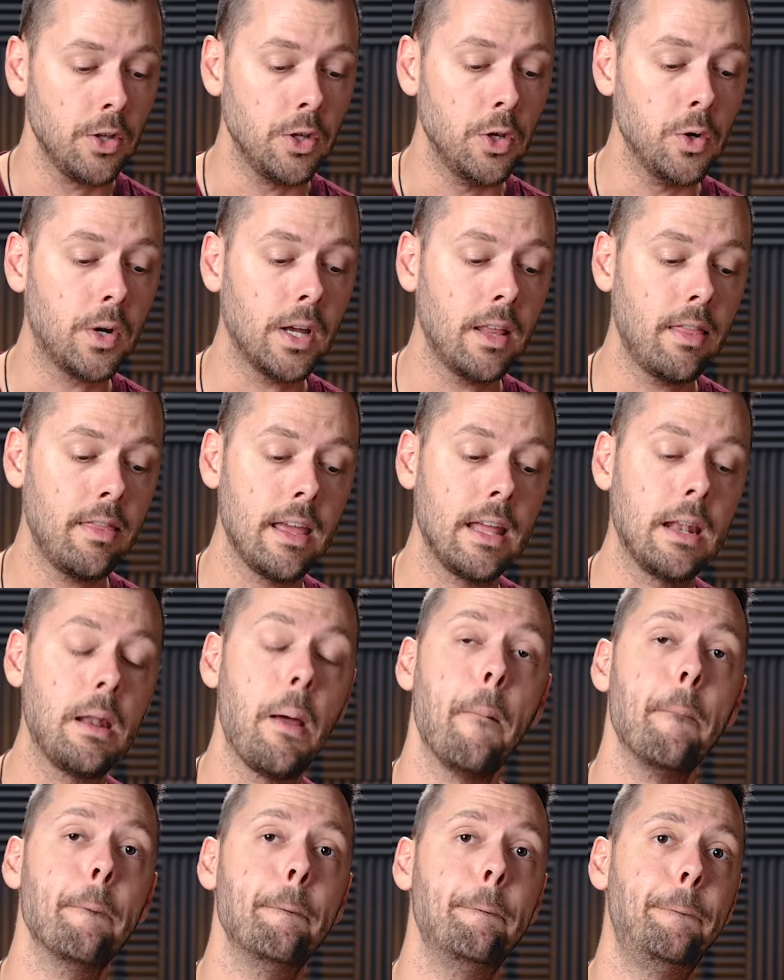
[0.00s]
you can
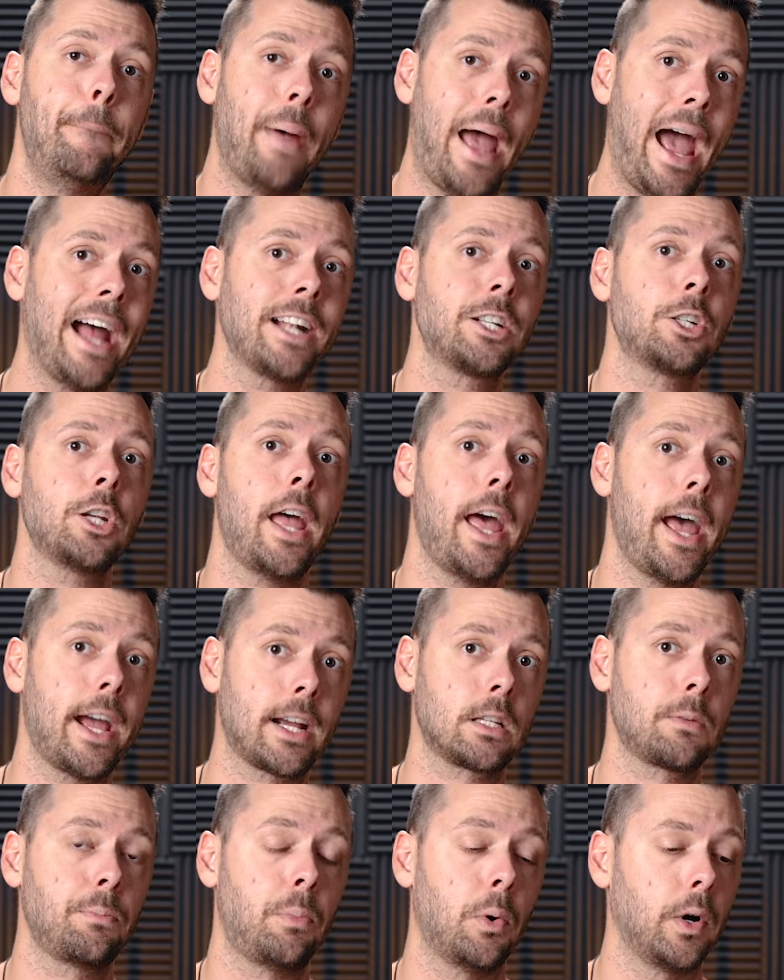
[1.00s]
then batch
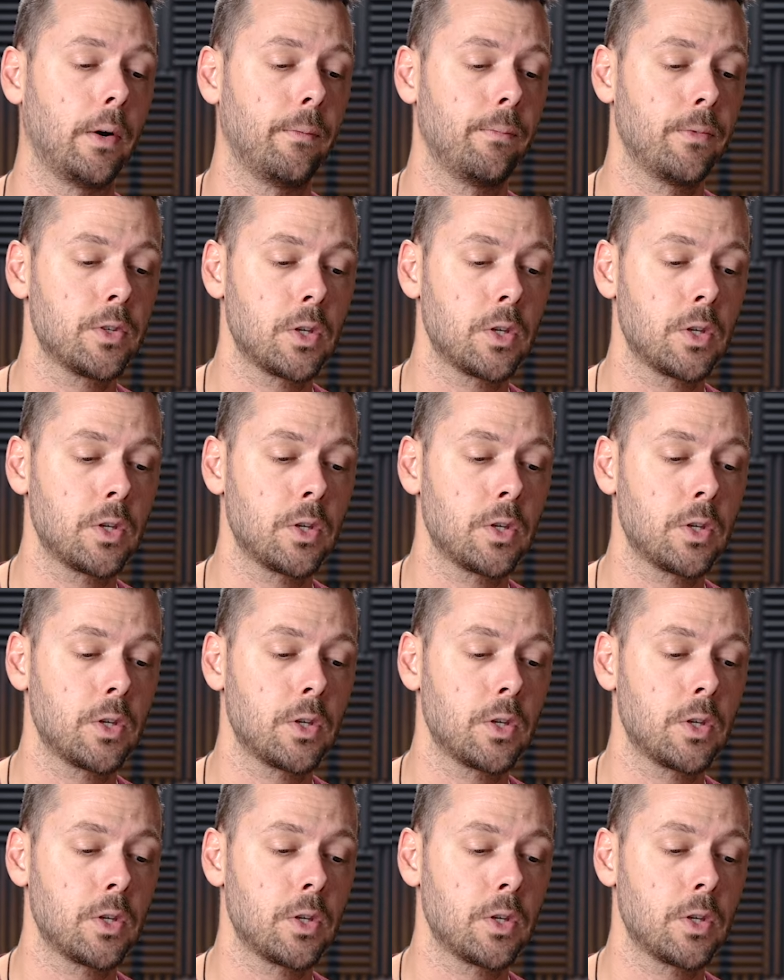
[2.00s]
export.